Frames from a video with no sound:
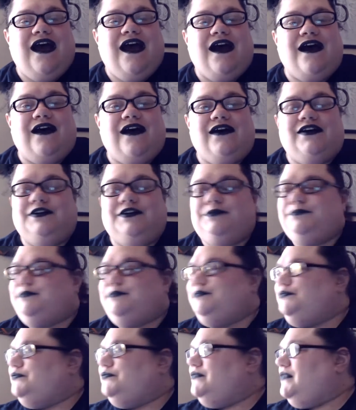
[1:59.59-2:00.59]

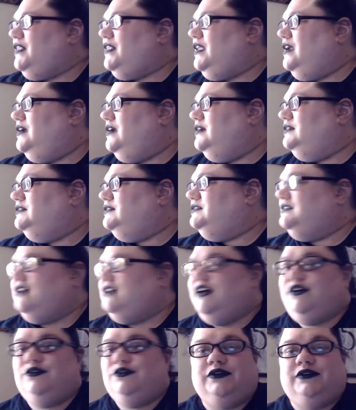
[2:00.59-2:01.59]
Um,
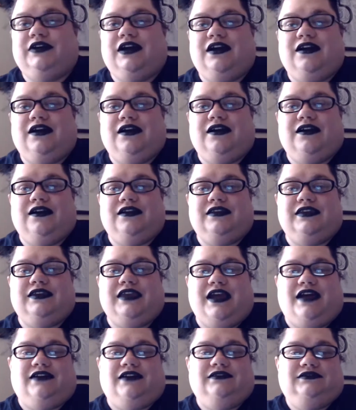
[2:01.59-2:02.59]
so
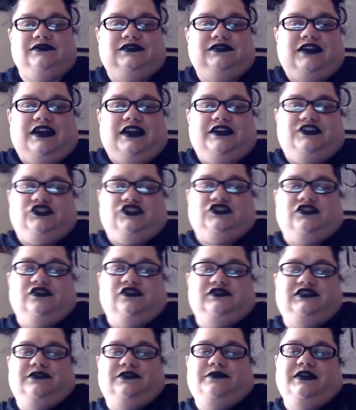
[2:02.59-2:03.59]
yeah, I just
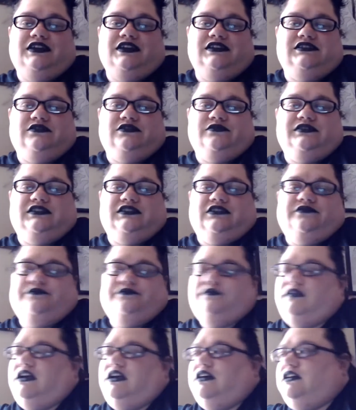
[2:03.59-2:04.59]
closed it because there was a
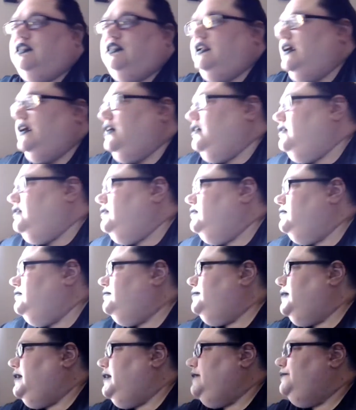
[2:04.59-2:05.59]
glare,
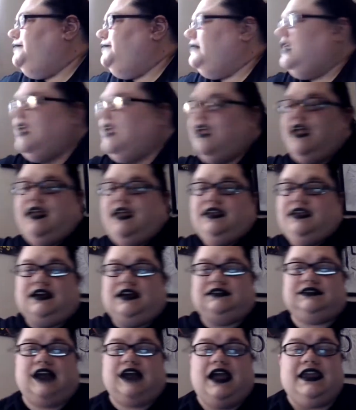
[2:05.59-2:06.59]
but
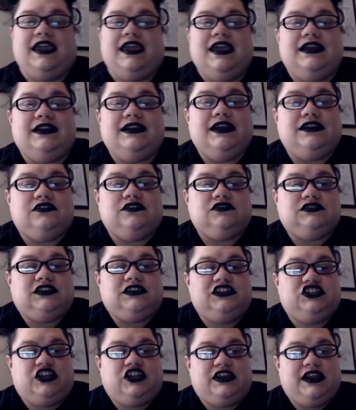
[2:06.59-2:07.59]
yes, I can handle
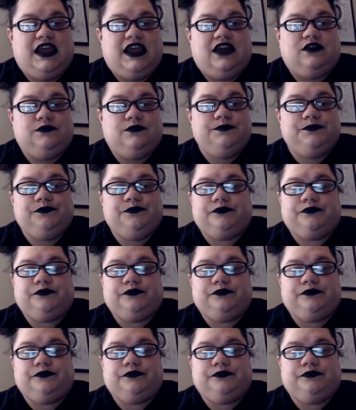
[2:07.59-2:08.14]
sunshine now.